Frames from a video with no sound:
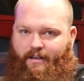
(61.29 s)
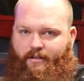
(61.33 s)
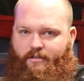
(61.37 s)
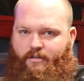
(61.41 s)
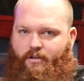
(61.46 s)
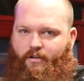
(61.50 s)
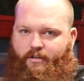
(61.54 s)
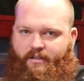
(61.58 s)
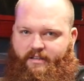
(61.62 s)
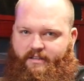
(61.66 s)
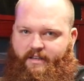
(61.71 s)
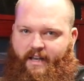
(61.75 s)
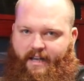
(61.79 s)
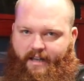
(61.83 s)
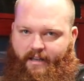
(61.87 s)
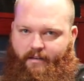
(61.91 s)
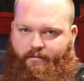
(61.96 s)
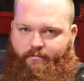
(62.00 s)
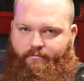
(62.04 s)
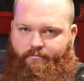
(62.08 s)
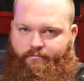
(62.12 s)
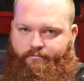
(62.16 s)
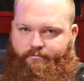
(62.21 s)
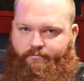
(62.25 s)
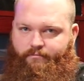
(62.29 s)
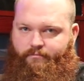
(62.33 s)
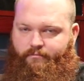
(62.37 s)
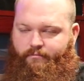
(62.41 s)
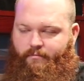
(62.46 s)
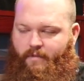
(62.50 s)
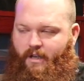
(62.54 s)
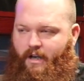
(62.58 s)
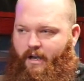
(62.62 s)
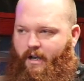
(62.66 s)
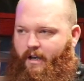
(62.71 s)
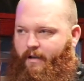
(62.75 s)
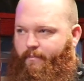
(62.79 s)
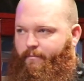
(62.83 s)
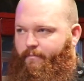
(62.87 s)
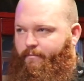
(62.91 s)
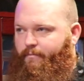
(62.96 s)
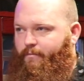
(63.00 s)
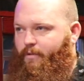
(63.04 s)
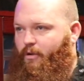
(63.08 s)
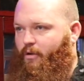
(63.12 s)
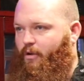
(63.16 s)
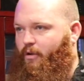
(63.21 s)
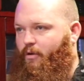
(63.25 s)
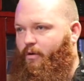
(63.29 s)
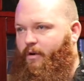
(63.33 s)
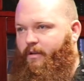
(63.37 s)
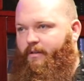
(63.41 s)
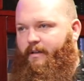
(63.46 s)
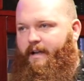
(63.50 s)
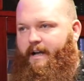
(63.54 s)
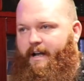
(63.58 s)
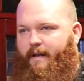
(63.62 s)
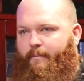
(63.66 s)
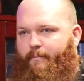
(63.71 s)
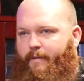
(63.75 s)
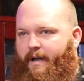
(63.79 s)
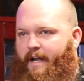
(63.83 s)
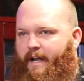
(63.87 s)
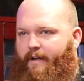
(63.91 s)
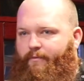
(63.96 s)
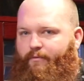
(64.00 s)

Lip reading: It's called a second. You can go online and buy